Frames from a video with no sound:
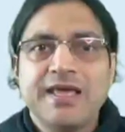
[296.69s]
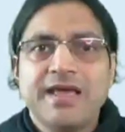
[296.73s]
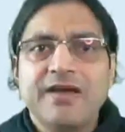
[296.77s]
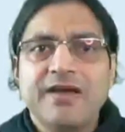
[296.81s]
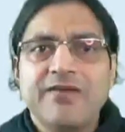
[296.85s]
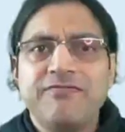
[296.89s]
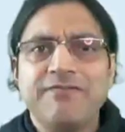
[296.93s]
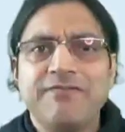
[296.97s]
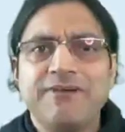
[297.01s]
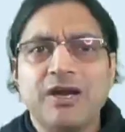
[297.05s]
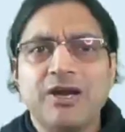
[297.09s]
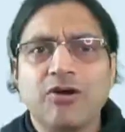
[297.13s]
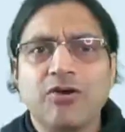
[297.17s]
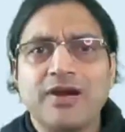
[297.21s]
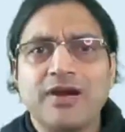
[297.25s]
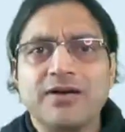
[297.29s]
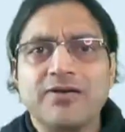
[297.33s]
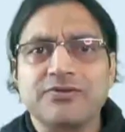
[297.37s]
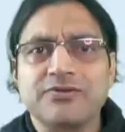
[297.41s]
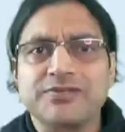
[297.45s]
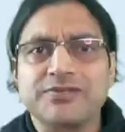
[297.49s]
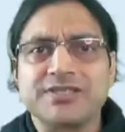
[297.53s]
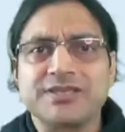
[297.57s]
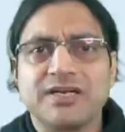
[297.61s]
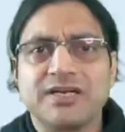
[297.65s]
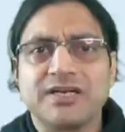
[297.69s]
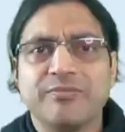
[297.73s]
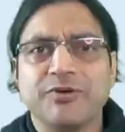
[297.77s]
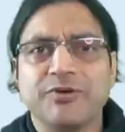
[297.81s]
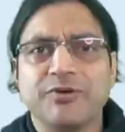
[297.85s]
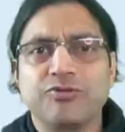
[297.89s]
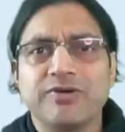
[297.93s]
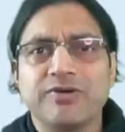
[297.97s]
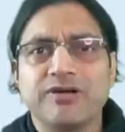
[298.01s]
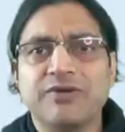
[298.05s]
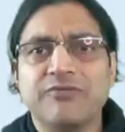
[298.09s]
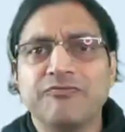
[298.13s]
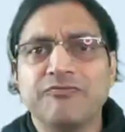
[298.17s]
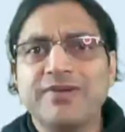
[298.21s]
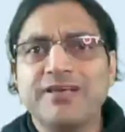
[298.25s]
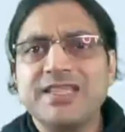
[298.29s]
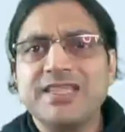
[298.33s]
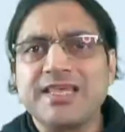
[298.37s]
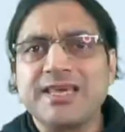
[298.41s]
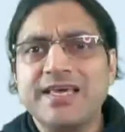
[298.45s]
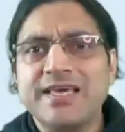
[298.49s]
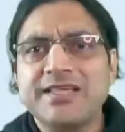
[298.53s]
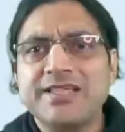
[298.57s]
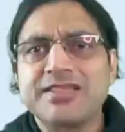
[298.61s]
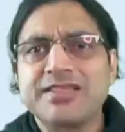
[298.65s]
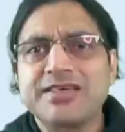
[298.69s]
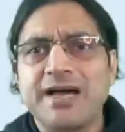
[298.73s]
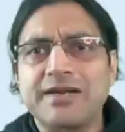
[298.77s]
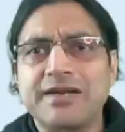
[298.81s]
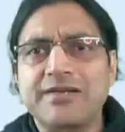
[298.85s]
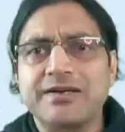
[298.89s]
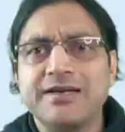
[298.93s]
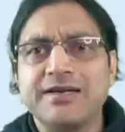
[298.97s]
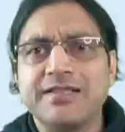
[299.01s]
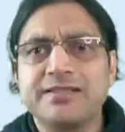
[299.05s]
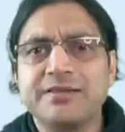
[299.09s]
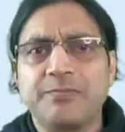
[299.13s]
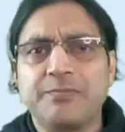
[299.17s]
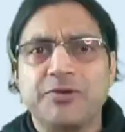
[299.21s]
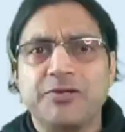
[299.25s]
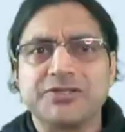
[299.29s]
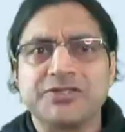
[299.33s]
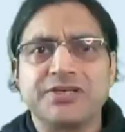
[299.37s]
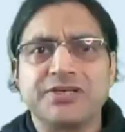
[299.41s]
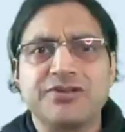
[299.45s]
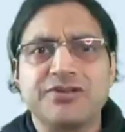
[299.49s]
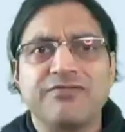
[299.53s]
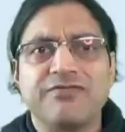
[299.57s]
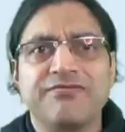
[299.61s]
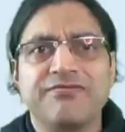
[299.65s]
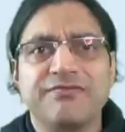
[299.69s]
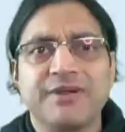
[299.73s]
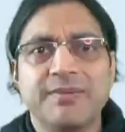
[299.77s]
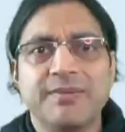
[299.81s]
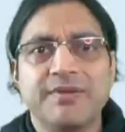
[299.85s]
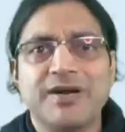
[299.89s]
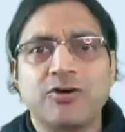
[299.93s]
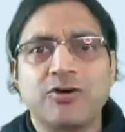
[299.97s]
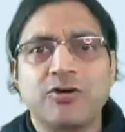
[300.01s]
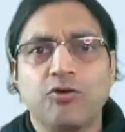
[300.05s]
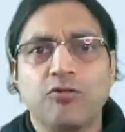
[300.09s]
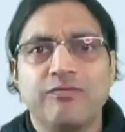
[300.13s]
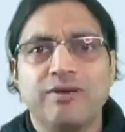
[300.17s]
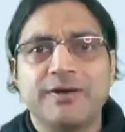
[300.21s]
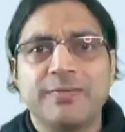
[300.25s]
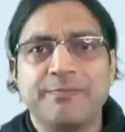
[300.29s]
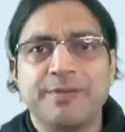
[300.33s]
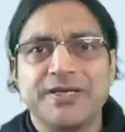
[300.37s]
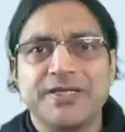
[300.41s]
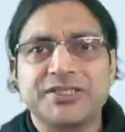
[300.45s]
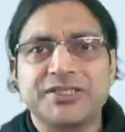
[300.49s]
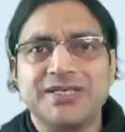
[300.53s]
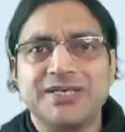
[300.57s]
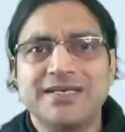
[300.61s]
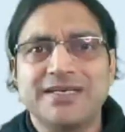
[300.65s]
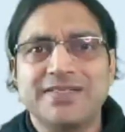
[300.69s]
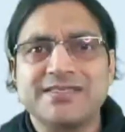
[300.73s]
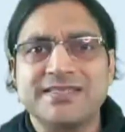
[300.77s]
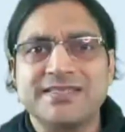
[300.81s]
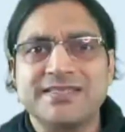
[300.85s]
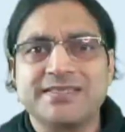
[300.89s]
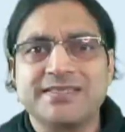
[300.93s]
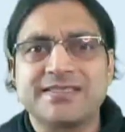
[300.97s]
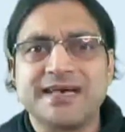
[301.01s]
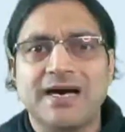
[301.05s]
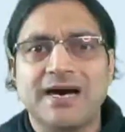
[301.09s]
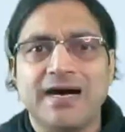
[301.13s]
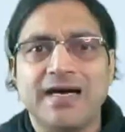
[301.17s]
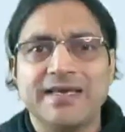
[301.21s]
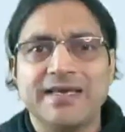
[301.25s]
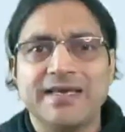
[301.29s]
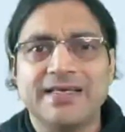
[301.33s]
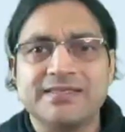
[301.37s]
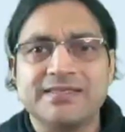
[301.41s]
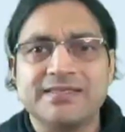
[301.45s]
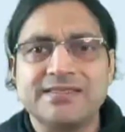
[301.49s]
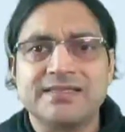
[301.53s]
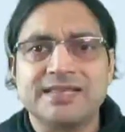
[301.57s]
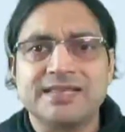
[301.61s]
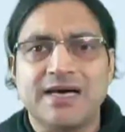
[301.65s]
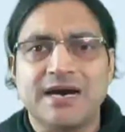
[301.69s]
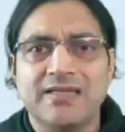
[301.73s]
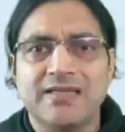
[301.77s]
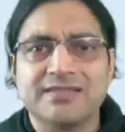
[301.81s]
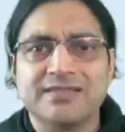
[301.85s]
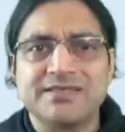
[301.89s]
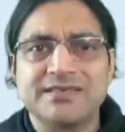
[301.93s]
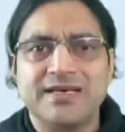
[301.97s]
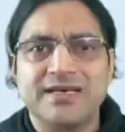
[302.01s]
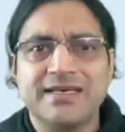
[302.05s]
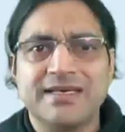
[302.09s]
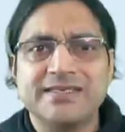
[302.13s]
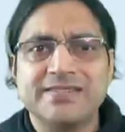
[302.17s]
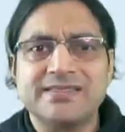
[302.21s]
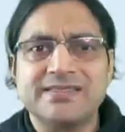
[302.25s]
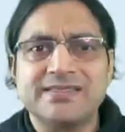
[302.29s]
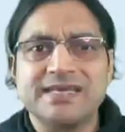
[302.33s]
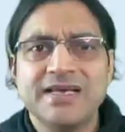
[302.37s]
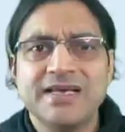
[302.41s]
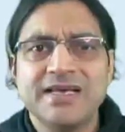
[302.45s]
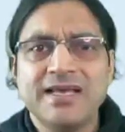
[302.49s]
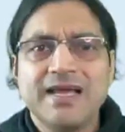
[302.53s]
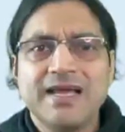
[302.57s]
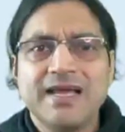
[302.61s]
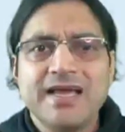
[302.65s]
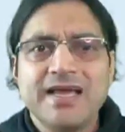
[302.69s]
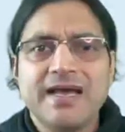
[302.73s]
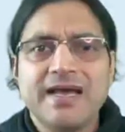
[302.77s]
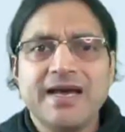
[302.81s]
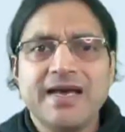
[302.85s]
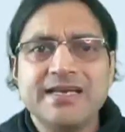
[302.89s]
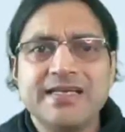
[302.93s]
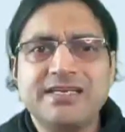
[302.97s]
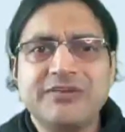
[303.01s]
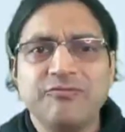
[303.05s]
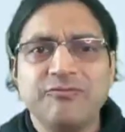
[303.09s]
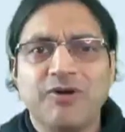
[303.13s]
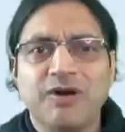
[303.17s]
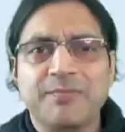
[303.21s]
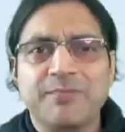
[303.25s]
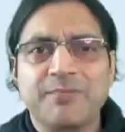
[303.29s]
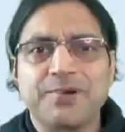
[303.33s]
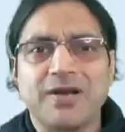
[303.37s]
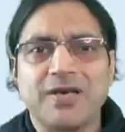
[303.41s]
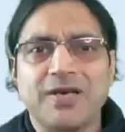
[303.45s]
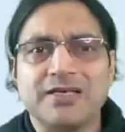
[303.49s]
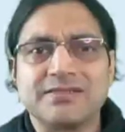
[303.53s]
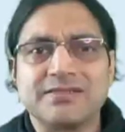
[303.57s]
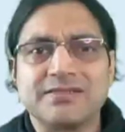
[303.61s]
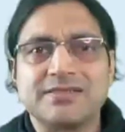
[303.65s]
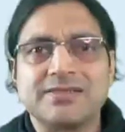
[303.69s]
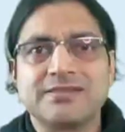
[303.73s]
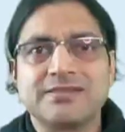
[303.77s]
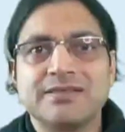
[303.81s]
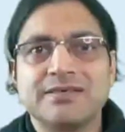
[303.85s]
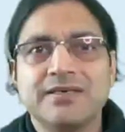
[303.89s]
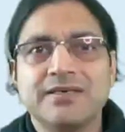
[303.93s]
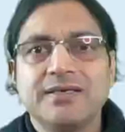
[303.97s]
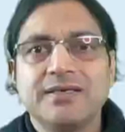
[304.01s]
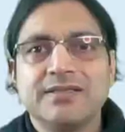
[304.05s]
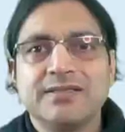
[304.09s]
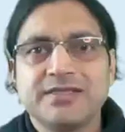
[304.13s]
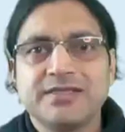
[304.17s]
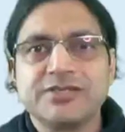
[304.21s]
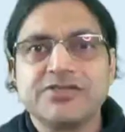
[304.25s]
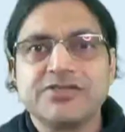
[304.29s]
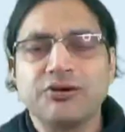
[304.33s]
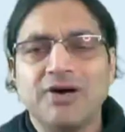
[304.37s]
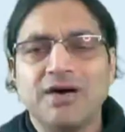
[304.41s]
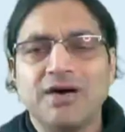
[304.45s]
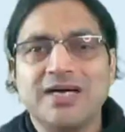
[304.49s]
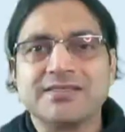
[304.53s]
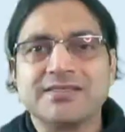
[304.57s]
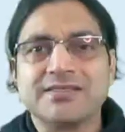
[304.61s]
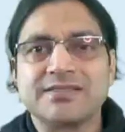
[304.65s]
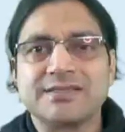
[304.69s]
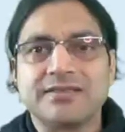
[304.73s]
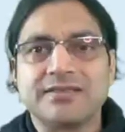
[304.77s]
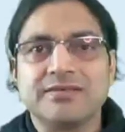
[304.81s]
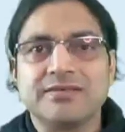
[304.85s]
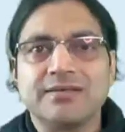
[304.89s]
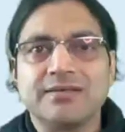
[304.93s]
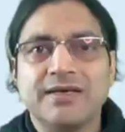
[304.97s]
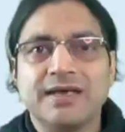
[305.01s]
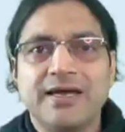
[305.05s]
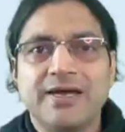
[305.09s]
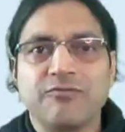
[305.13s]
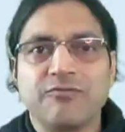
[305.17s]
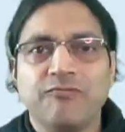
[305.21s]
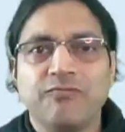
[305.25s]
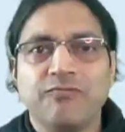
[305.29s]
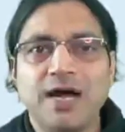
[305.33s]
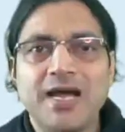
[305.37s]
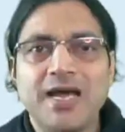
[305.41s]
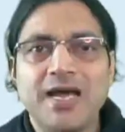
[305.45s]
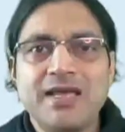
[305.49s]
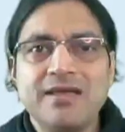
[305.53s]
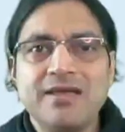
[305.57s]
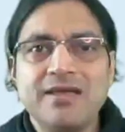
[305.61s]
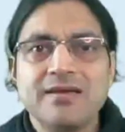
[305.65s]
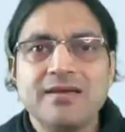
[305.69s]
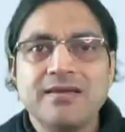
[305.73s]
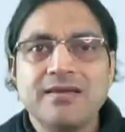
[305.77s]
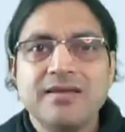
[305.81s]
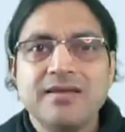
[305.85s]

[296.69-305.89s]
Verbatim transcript: if we look at question number 2, in which age category the percentage of female COVID patients is the highest, the answer is 81 plus. This is the answer. And why?